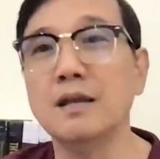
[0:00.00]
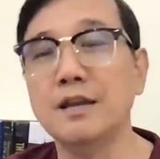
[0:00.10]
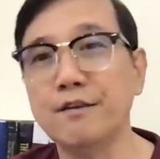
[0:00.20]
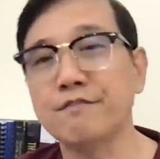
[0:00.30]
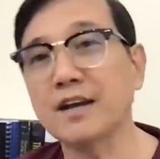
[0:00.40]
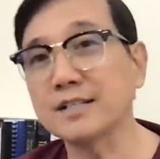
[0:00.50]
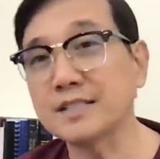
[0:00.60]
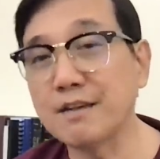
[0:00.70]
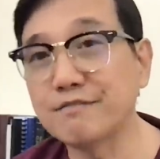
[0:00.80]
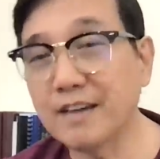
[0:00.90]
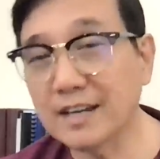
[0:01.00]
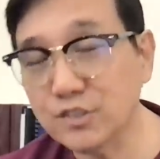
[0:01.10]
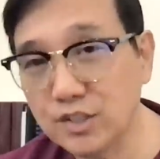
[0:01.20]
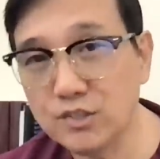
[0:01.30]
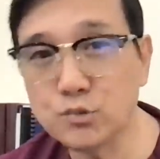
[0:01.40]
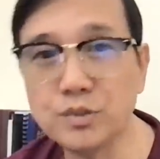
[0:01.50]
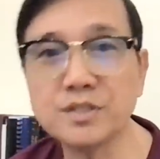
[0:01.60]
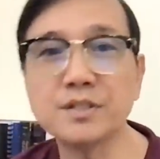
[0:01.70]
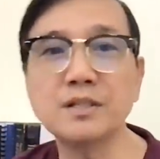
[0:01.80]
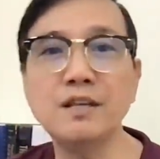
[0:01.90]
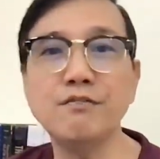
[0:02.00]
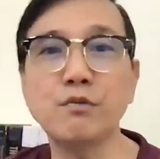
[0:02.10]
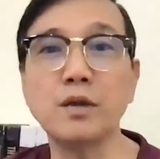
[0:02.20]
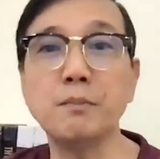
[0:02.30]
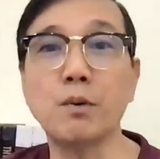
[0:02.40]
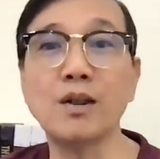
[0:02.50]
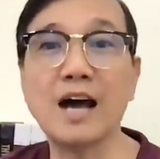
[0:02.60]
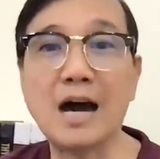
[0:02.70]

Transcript: In fact, some vaccines recently for Ebola